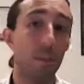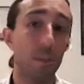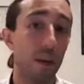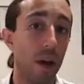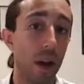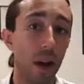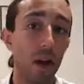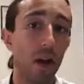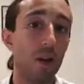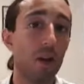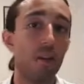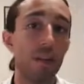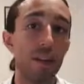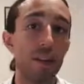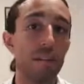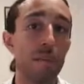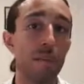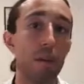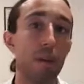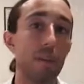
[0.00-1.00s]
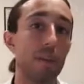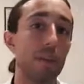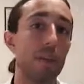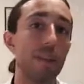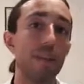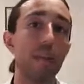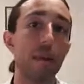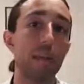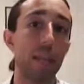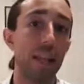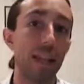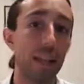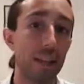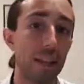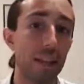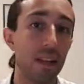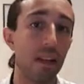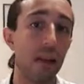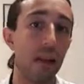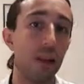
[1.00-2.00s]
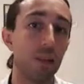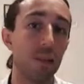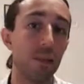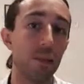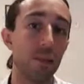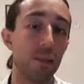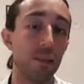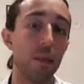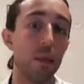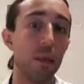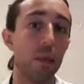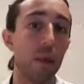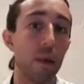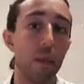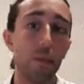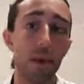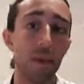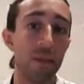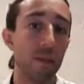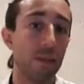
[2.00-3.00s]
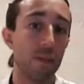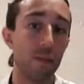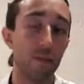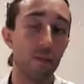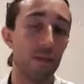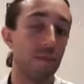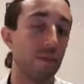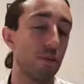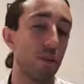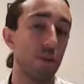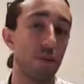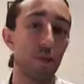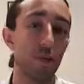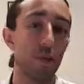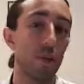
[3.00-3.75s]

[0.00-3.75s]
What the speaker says: a lot of it has probably been disseminated a lot to you by different sources,